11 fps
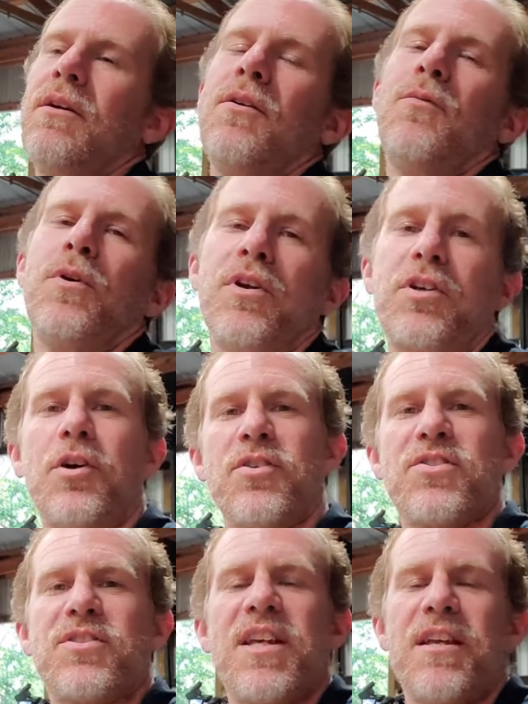We're close
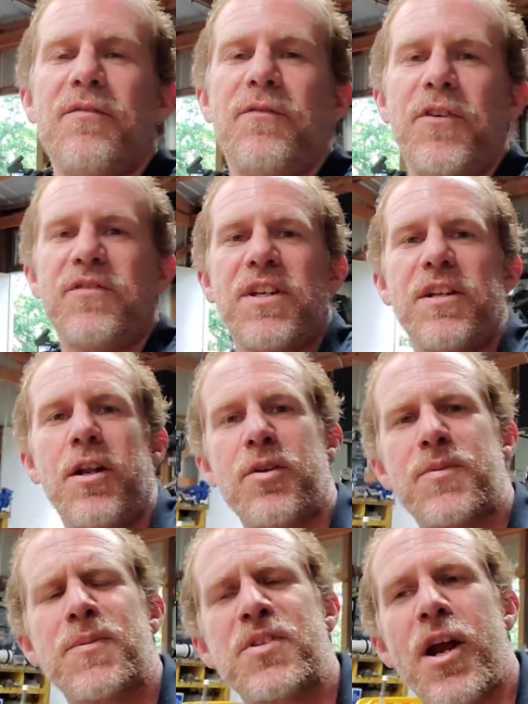to hitting 1,500
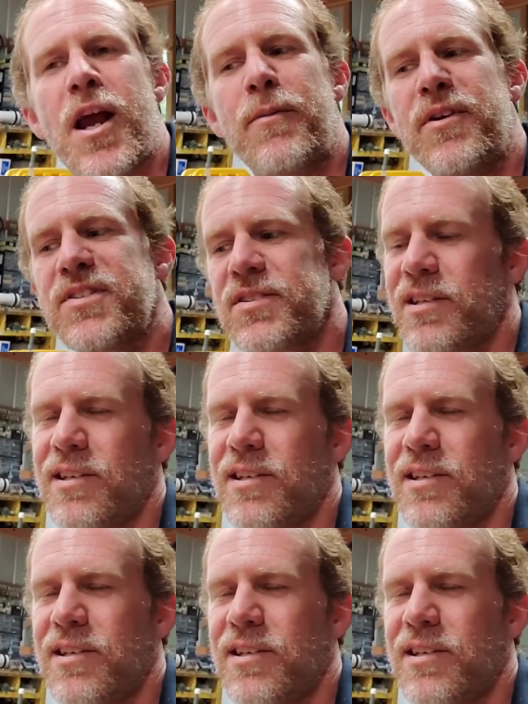subscribers.